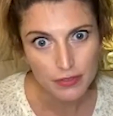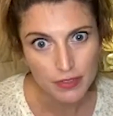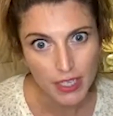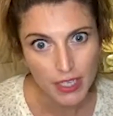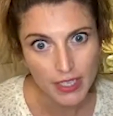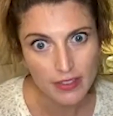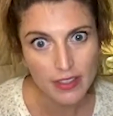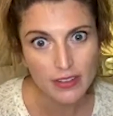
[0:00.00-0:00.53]

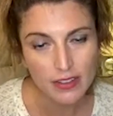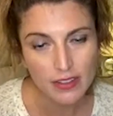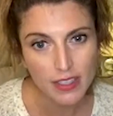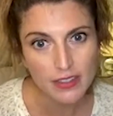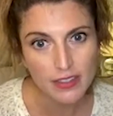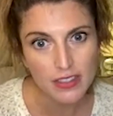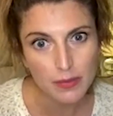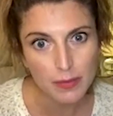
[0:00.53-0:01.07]
I think that
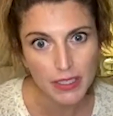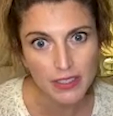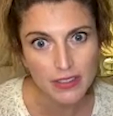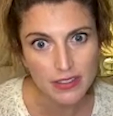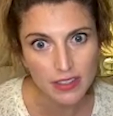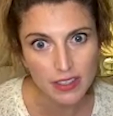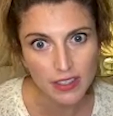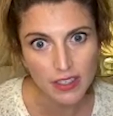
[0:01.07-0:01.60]
that's the biggest
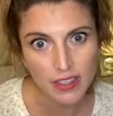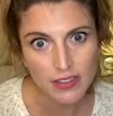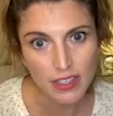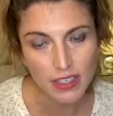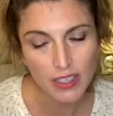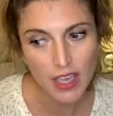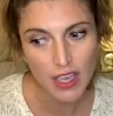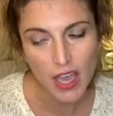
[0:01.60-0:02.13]
thing. It's
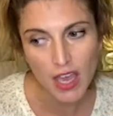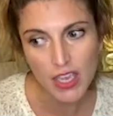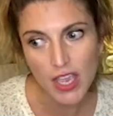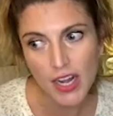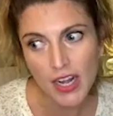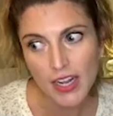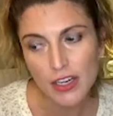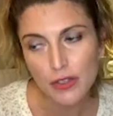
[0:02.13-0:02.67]
like,
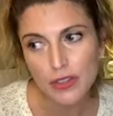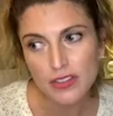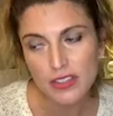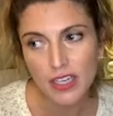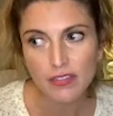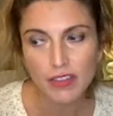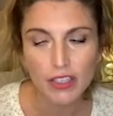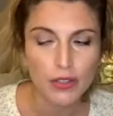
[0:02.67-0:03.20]
and I know it's
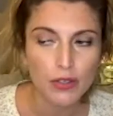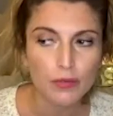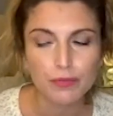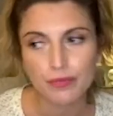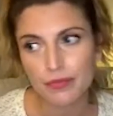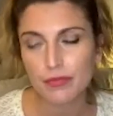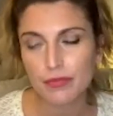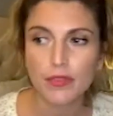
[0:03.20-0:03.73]
kind of like
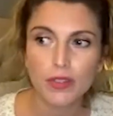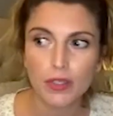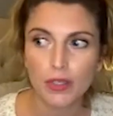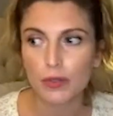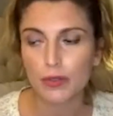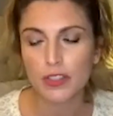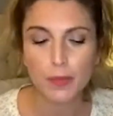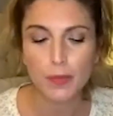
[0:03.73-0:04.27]

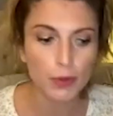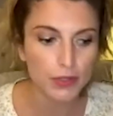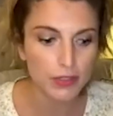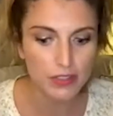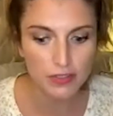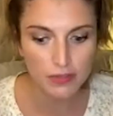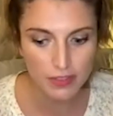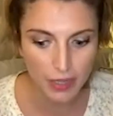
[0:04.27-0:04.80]
hocus
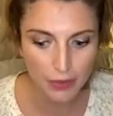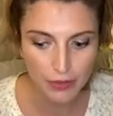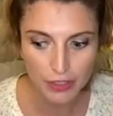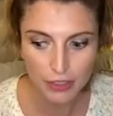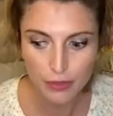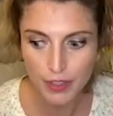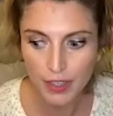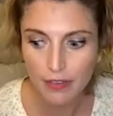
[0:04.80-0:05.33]
pocus
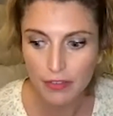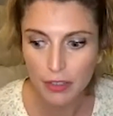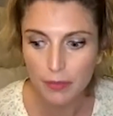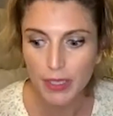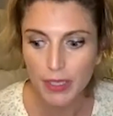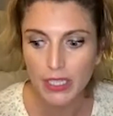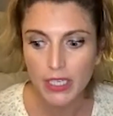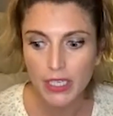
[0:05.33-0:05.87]
sounding or whatever,
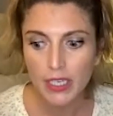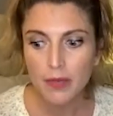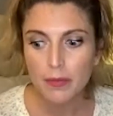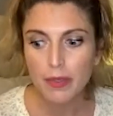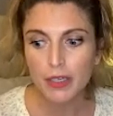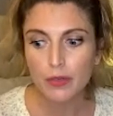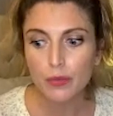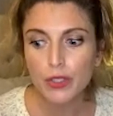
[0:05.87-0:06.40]
but,
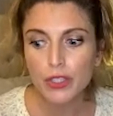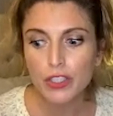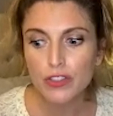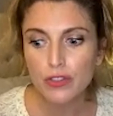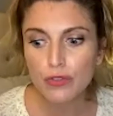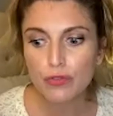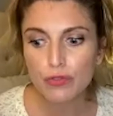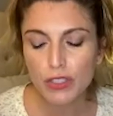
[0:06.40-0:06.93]
but I really
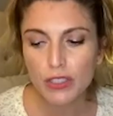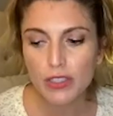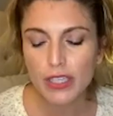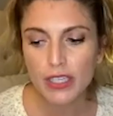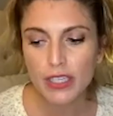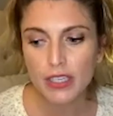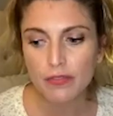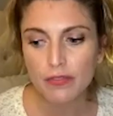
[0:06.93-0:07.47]
do feel
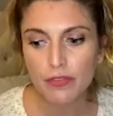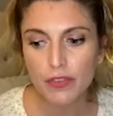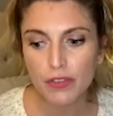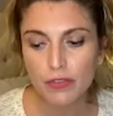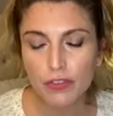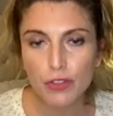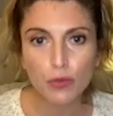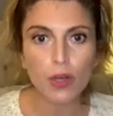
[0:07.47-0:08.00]
like if, if
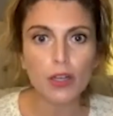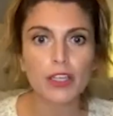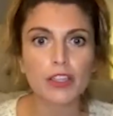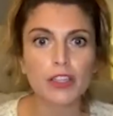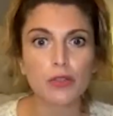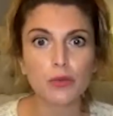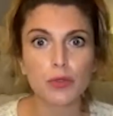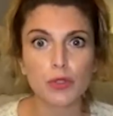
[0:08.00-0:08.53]
you walk in
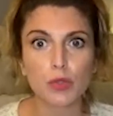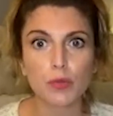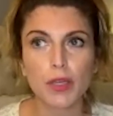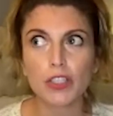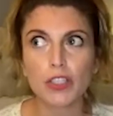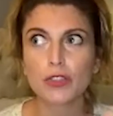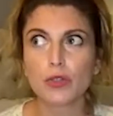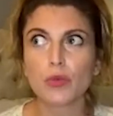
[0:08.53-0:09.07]
the room
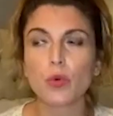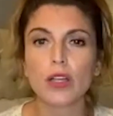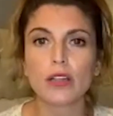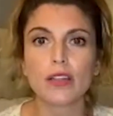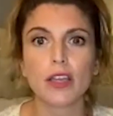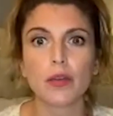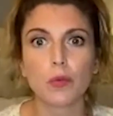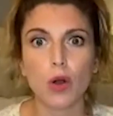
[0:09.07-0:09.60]
and you're what
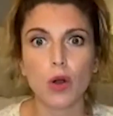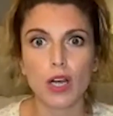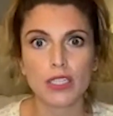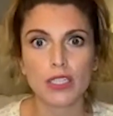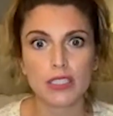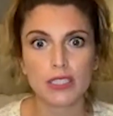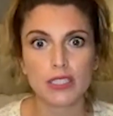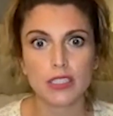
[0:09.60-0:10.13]
they
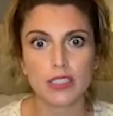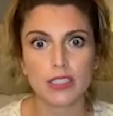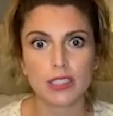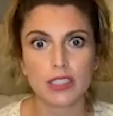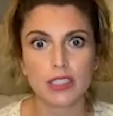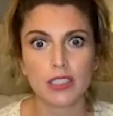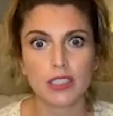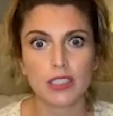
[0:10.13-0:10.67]
want,
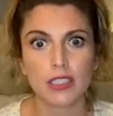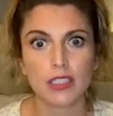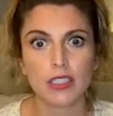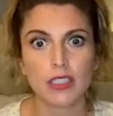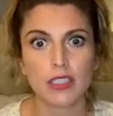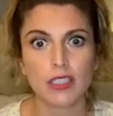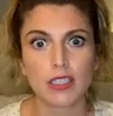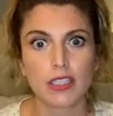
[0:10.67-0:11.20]

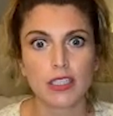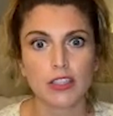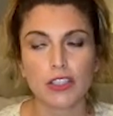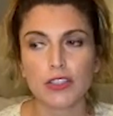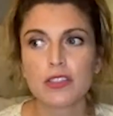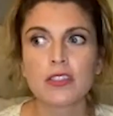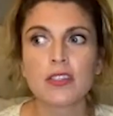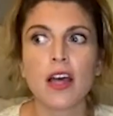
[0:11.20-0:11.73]

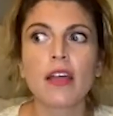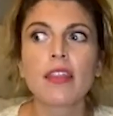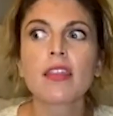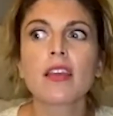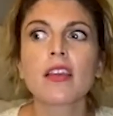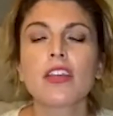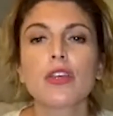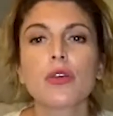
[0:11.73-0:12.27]
there's
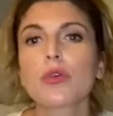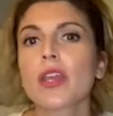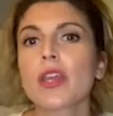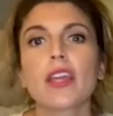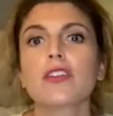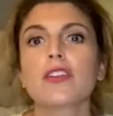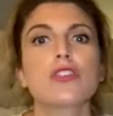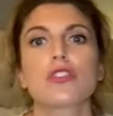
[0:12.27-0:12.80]
nothing you
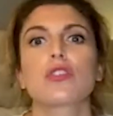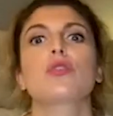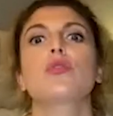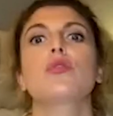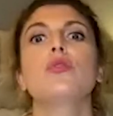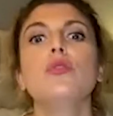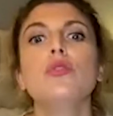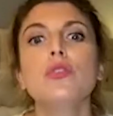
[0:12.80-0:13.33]
can
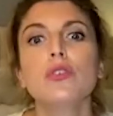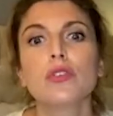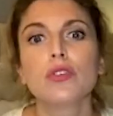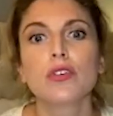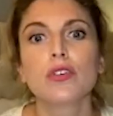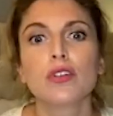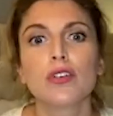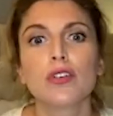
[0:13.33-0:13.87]
do
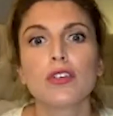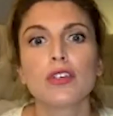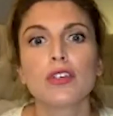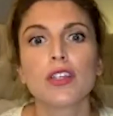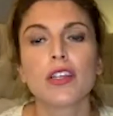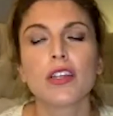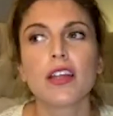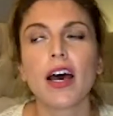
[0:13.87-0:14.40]

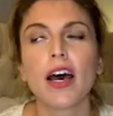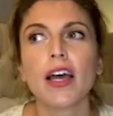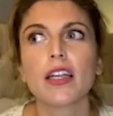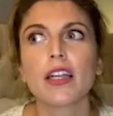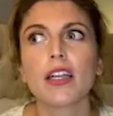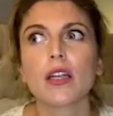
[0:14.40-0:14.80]
that